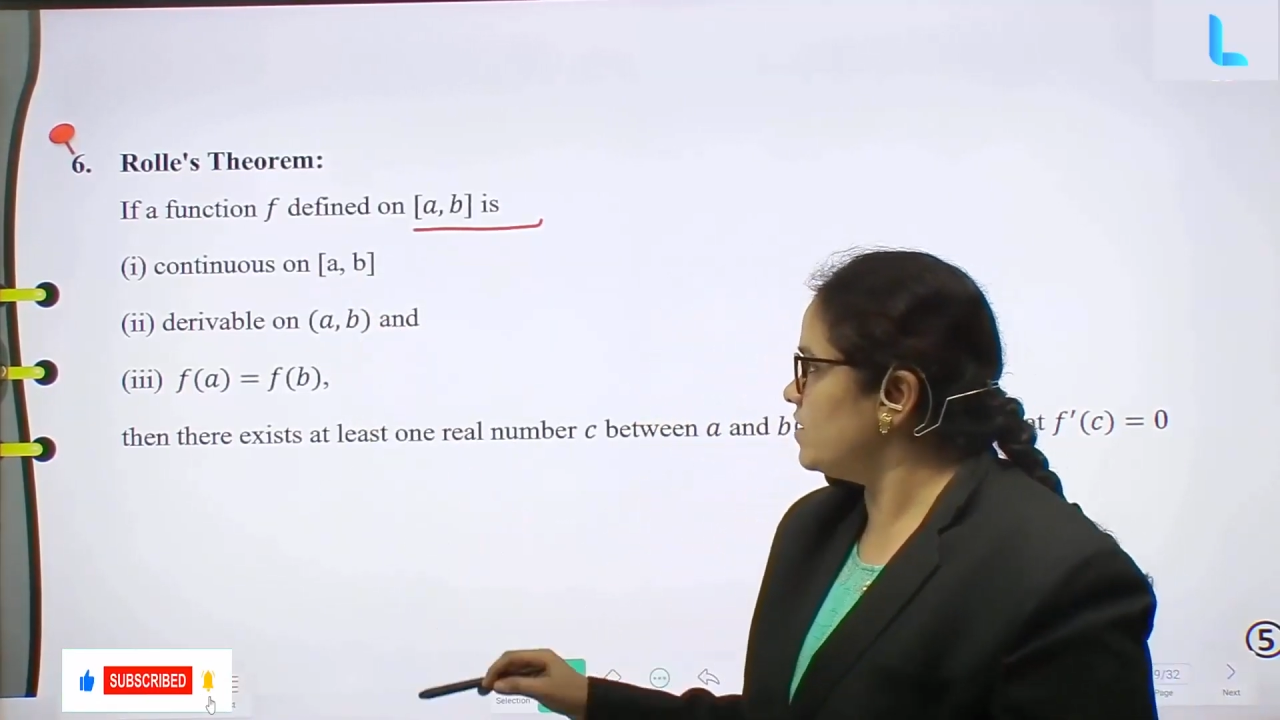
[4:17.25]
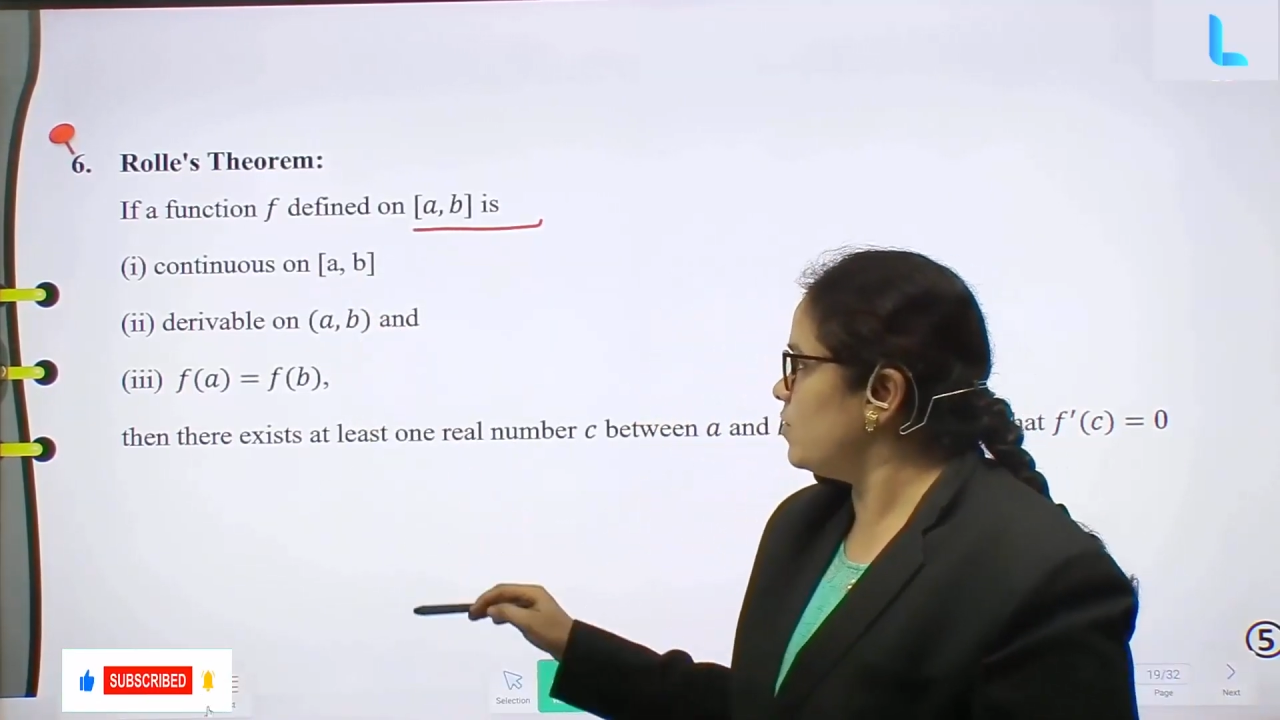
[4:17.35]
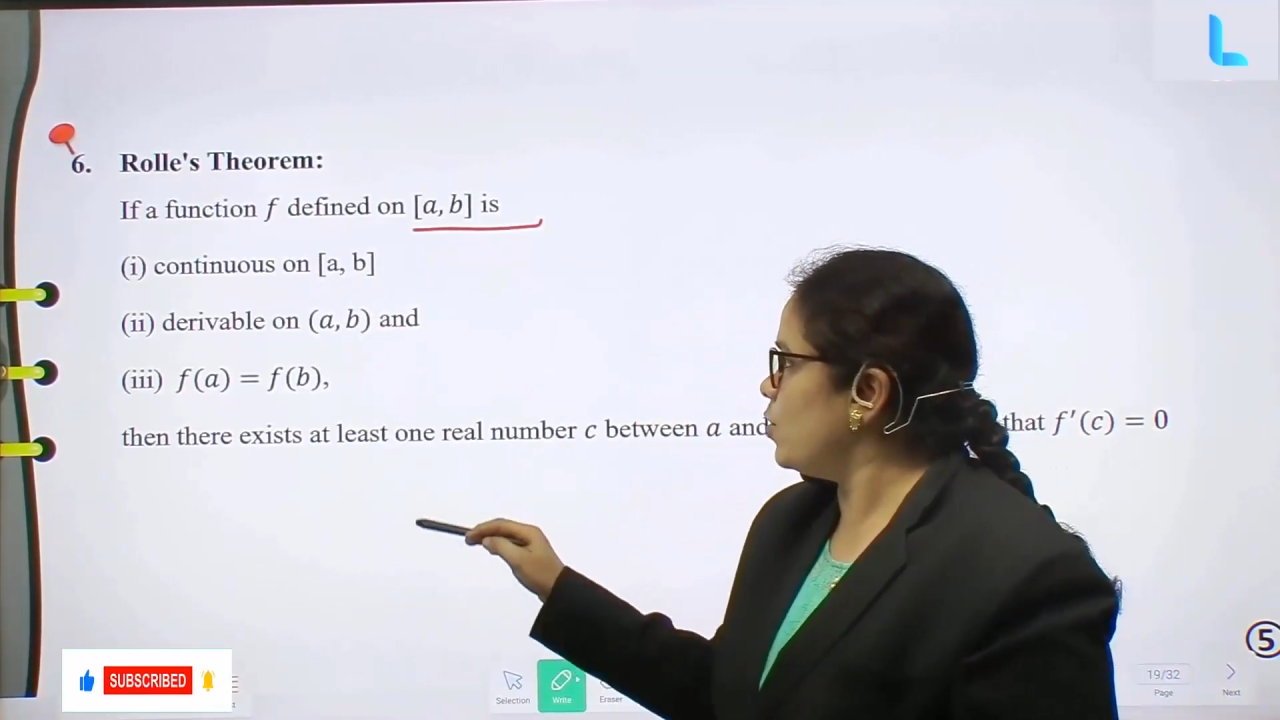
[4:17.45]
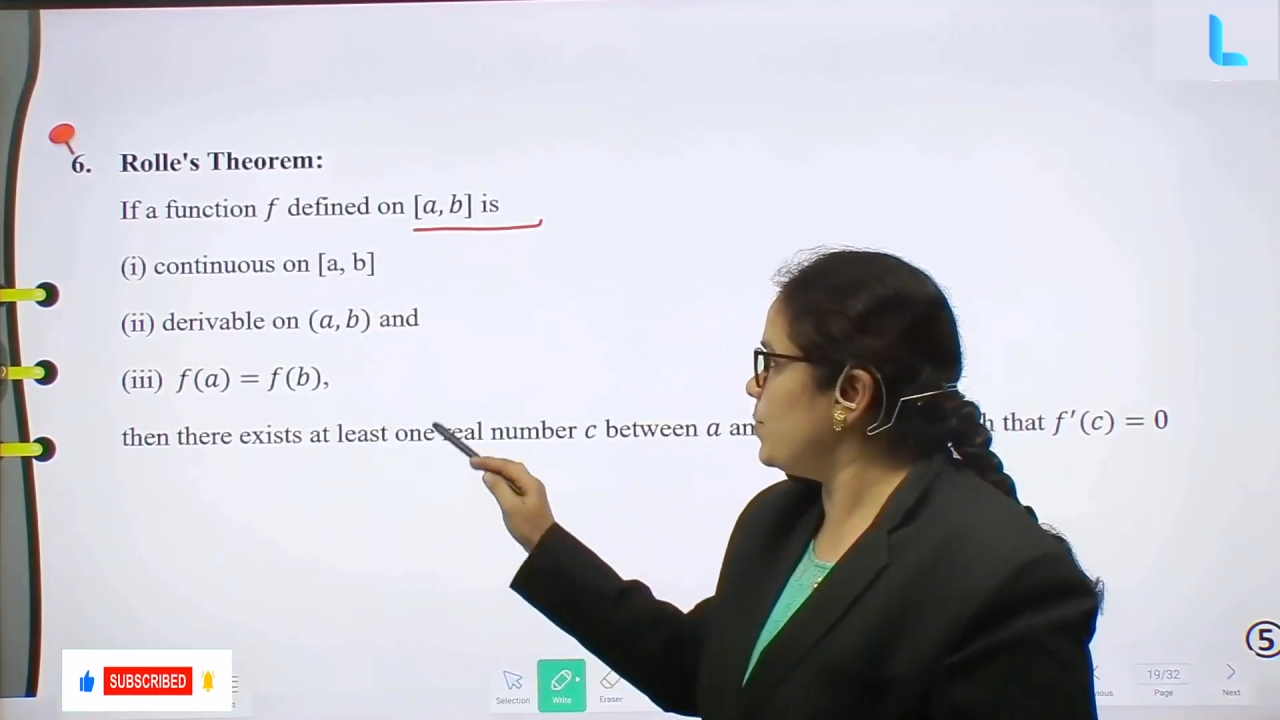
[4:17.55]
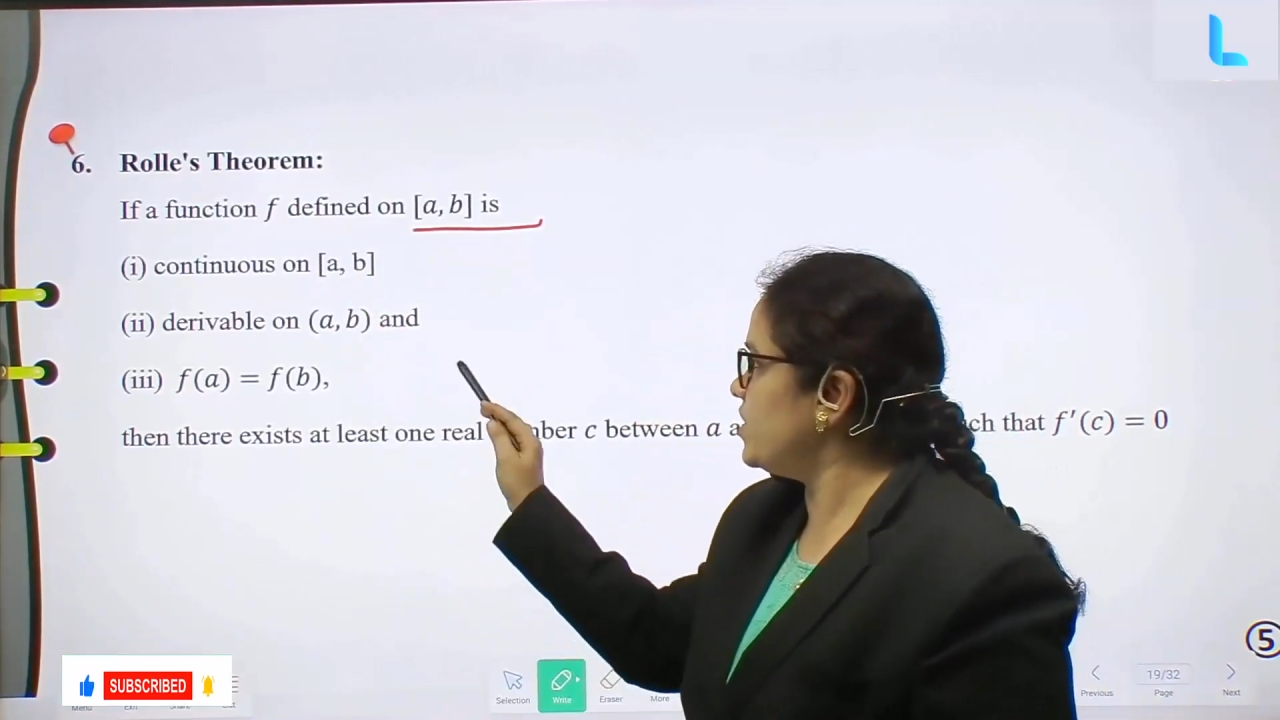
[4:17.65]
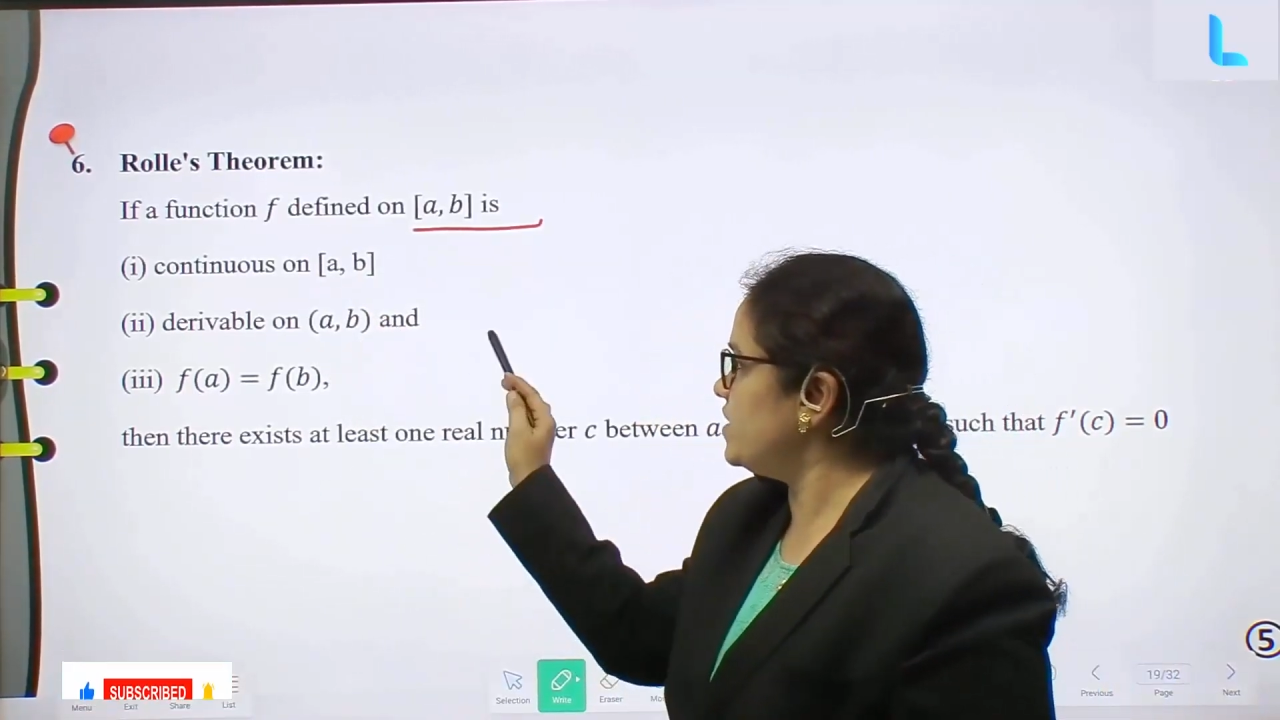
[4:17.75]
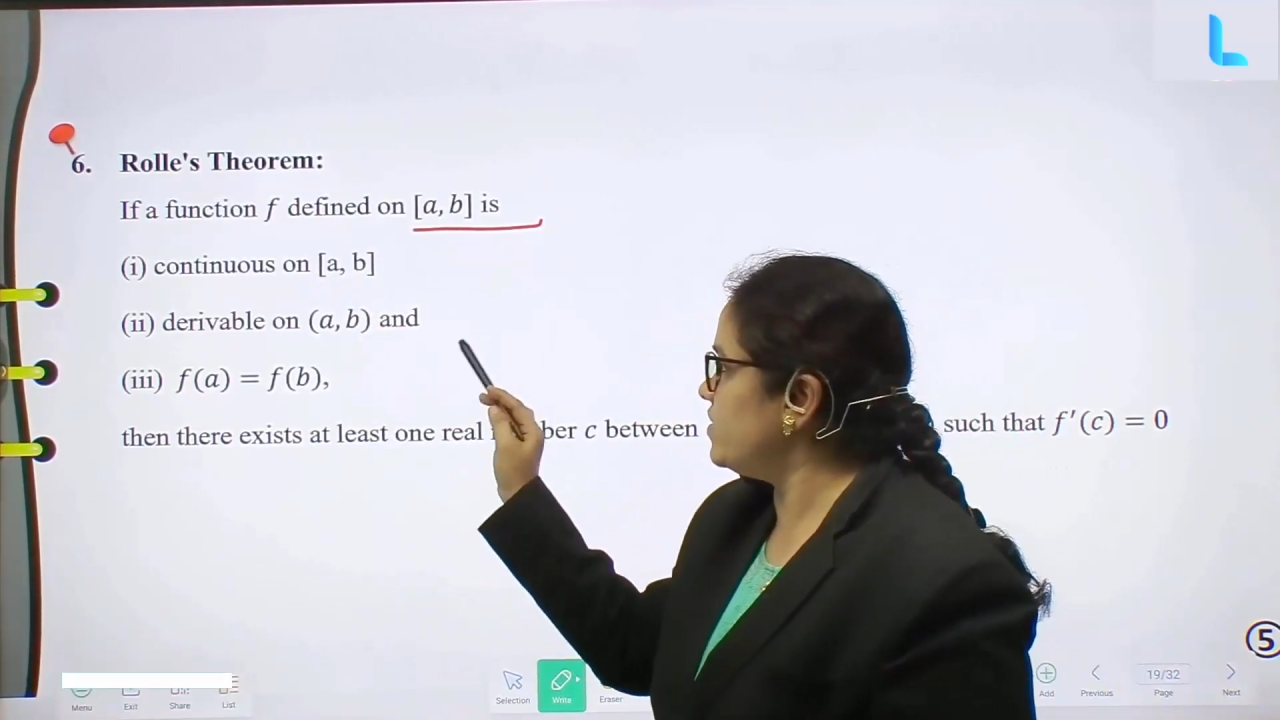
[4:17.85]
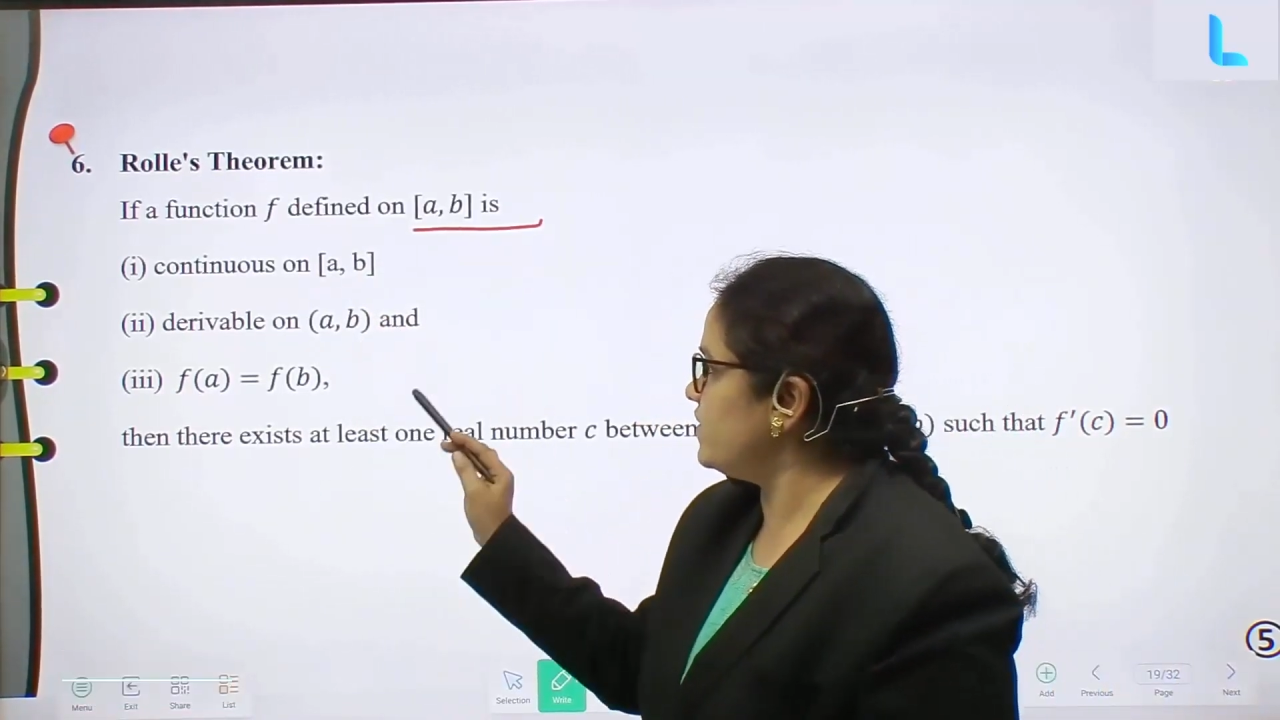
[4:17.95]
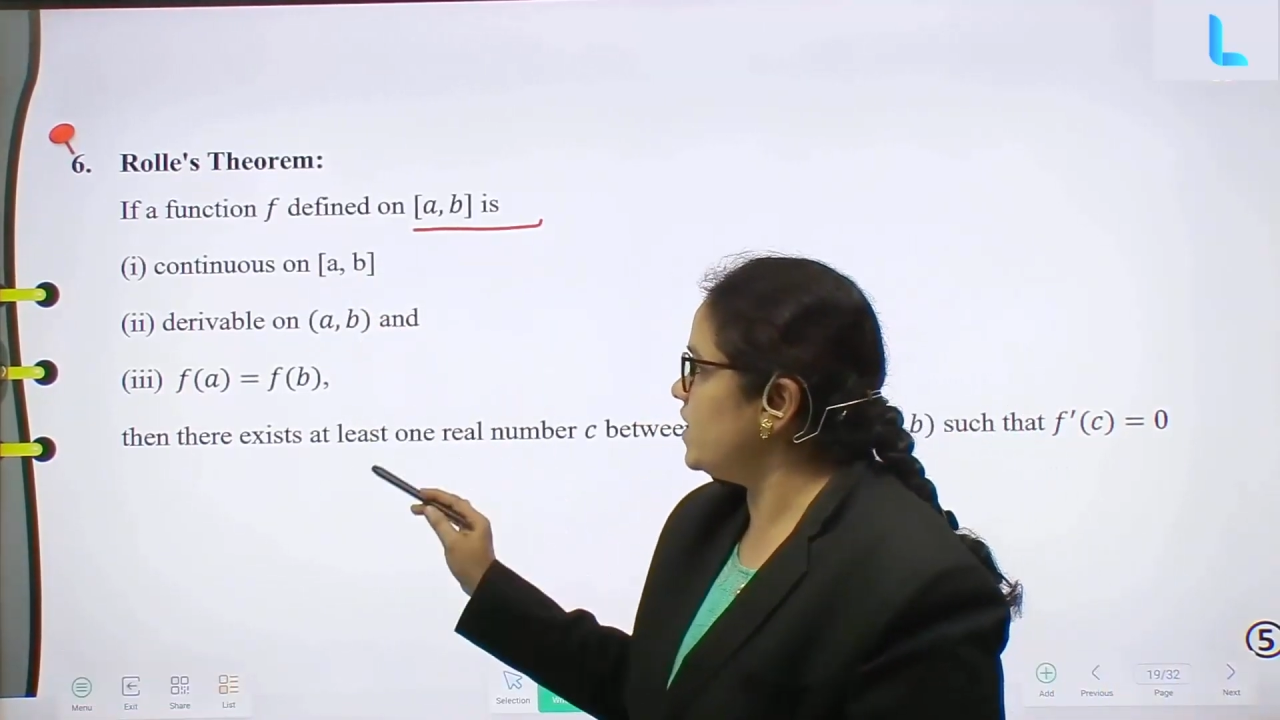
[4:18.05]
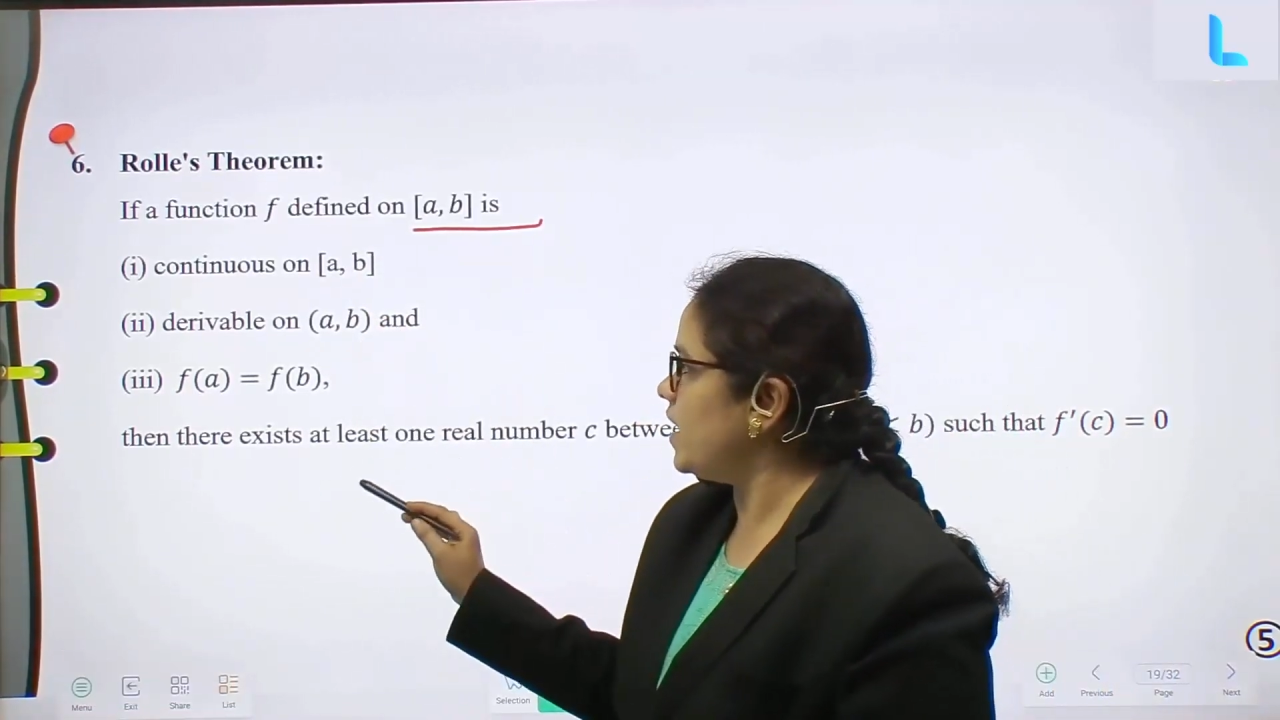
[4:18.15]
open
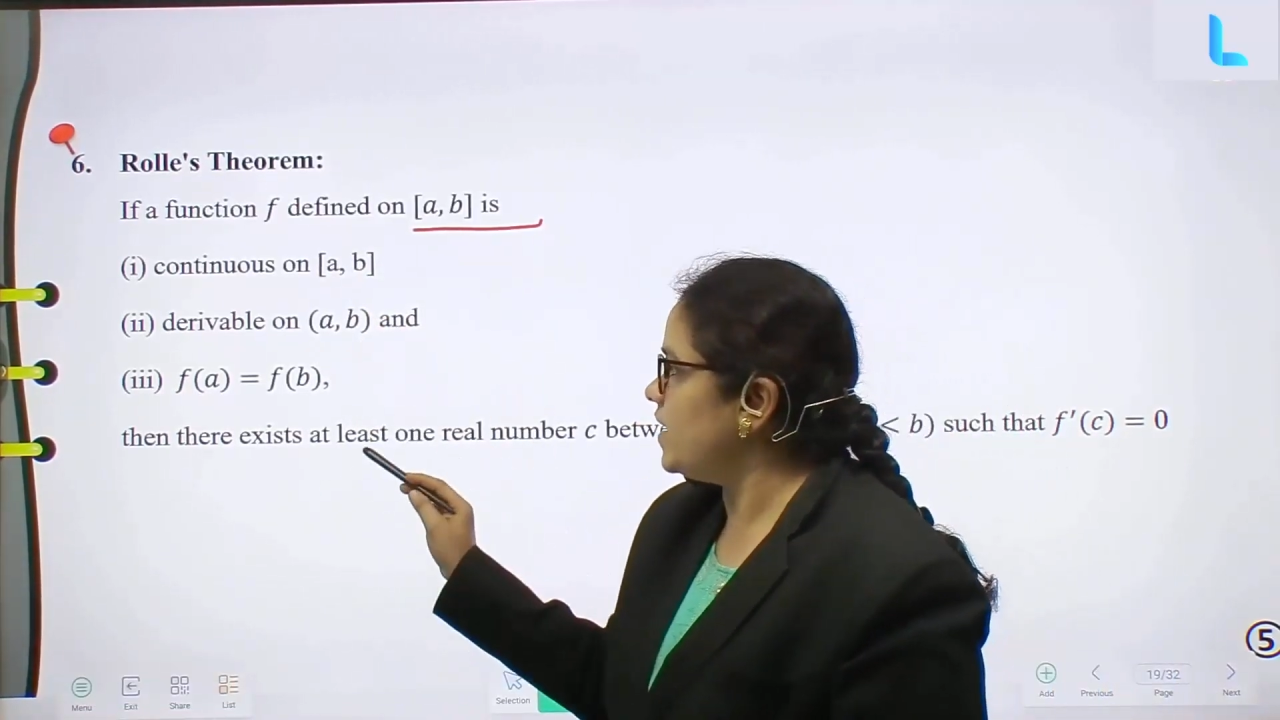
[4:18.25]
interval,